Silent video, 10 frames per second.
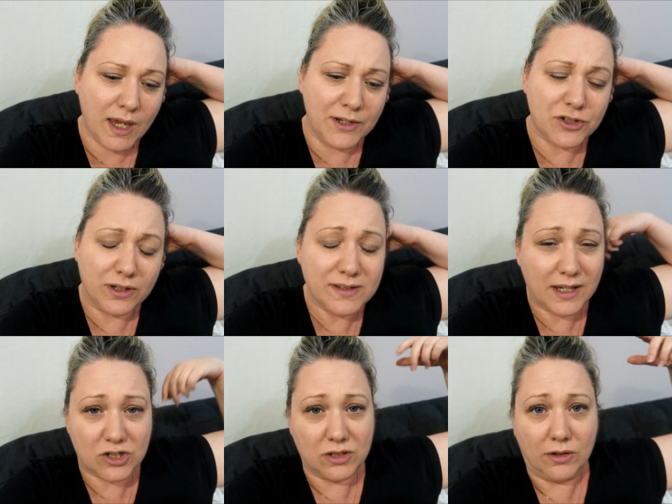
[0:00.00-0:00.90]
And Johnny's
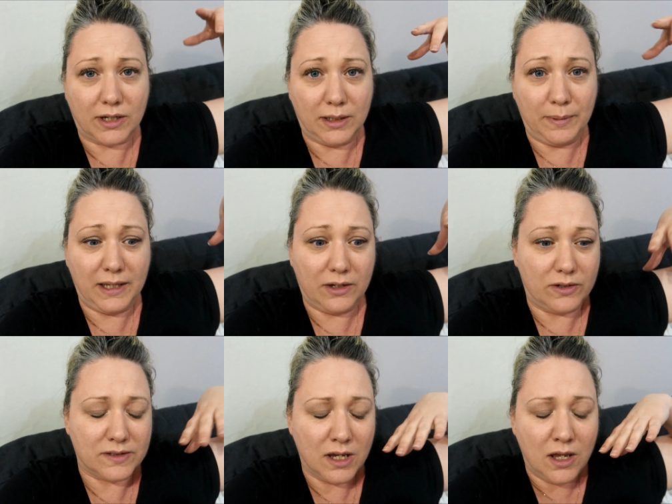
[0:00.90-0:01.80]
actually not going to be
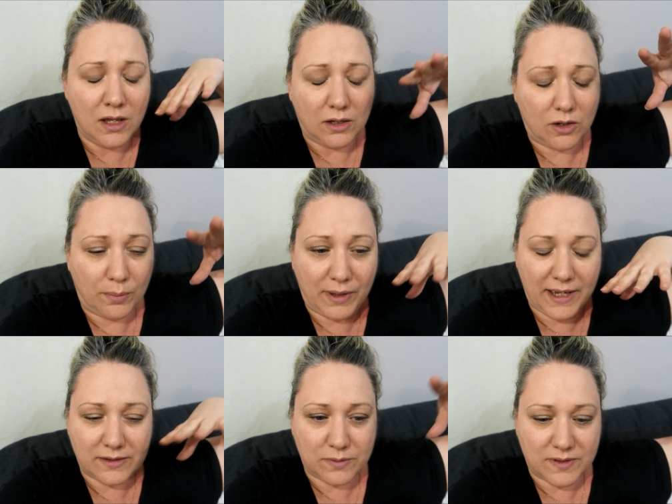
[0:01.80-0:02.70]
here. He's got
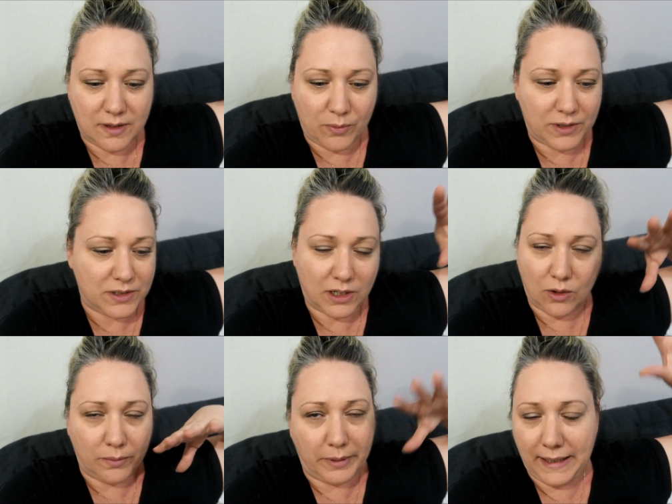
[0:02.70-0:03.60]
plans with someone to
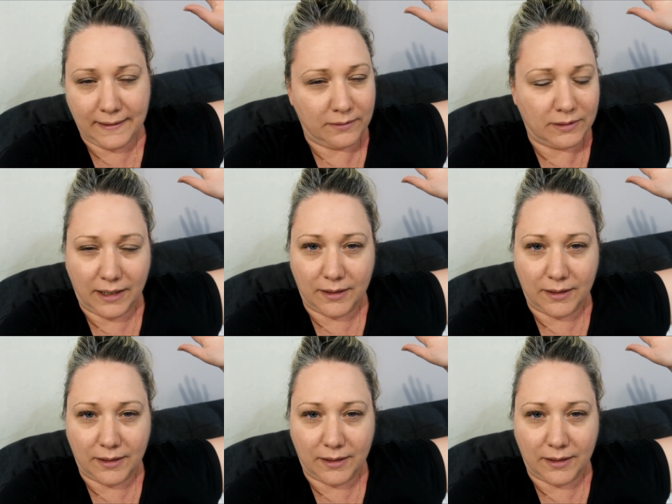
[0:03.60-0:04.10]
go and play